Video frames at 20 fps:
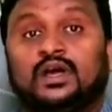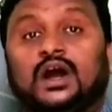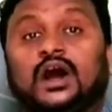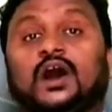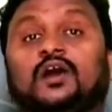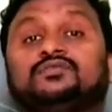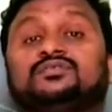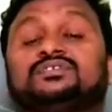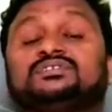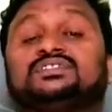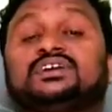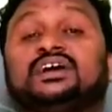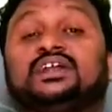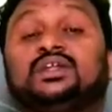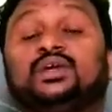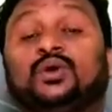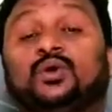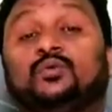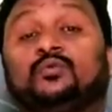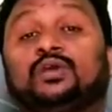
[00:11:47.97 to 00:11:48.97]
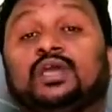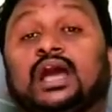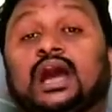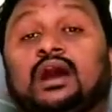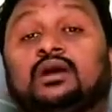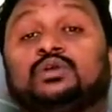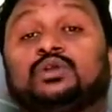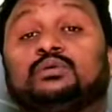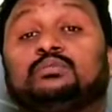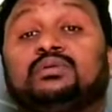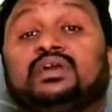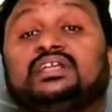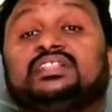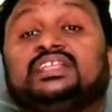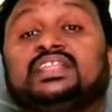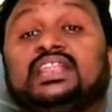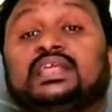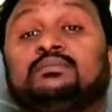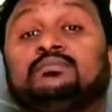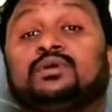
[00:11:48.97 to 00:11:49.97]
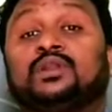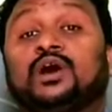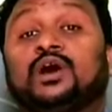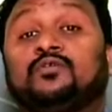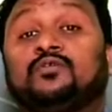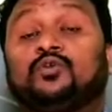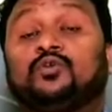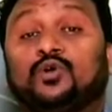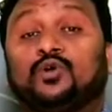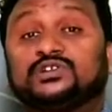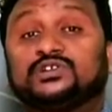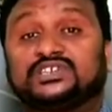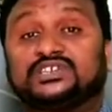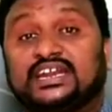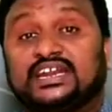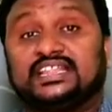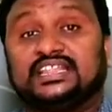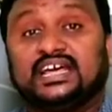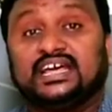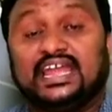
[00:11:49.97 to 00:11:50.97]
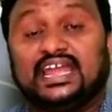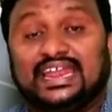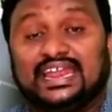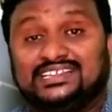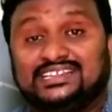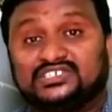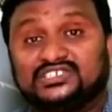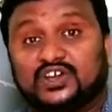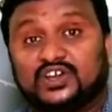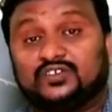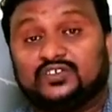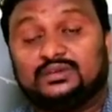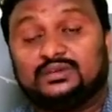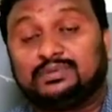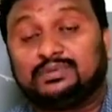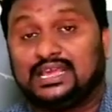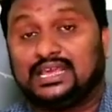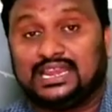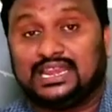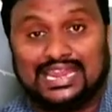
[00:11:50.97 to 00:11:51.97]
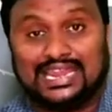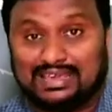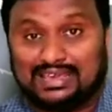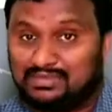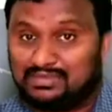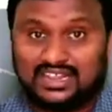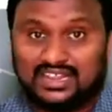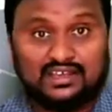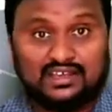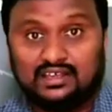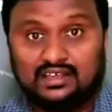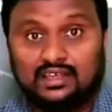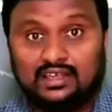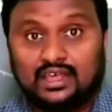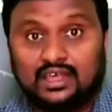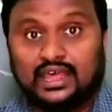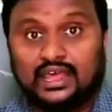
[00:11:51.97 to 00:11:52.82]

After that we have to make the number of holes at the edges of the plain lamina,